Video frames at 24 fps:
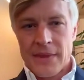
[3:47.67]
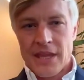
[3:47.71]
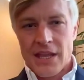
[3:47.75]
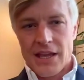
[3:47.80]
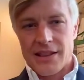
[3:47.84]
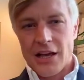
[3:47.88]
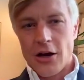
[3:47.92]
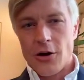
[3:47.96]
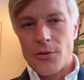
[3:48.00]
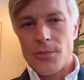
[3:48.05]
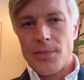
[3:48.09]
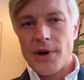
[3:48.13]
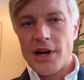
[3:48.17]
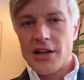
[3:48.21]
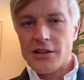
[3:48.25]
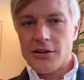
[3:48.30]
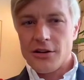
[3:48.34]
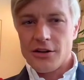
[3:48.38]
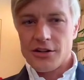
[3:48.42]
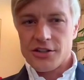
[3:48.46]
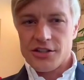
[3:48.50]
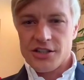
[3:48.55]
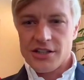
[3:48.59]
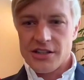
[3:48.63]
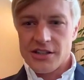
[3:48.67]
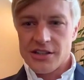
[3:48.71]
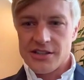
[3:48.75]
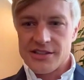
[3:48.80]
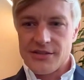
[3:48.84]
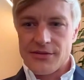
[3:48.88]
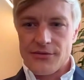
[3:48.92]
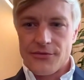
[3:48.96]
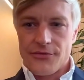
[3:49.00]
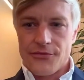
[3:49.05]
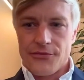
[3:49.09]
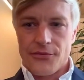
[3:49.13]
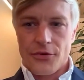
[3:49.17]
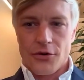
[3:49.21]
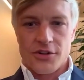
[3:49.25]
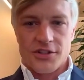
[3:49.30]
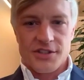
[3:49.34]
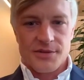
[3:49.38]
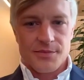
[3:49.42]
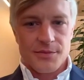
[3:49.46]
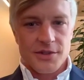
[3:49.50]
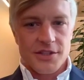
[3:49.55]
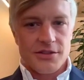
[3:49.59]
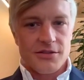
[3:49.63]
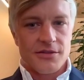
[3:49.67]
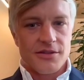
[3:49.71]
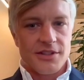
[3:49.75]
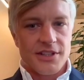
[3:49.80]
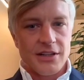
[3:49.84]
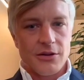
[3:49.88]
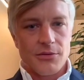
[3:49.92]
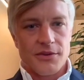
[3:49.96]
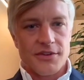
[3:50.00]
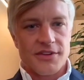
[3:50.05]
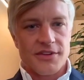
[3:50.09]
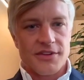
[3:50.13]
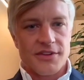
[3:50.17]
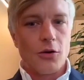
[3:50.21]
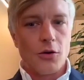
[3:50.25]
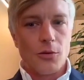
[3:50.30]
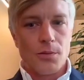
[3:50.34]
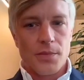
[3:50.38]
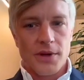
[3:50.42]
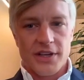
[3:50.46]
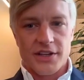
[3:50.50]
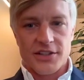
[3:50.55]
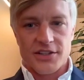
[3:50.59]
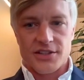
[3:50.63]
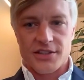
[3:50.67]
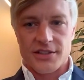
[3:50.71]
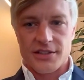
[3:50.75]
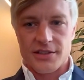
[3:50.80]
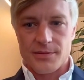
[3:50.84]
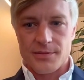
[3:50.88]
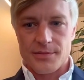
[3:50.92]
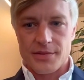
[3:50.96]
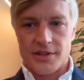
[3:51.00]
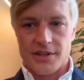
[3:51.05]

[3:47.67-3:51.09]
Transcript: And now biologicals forced me to deal with the whole patient,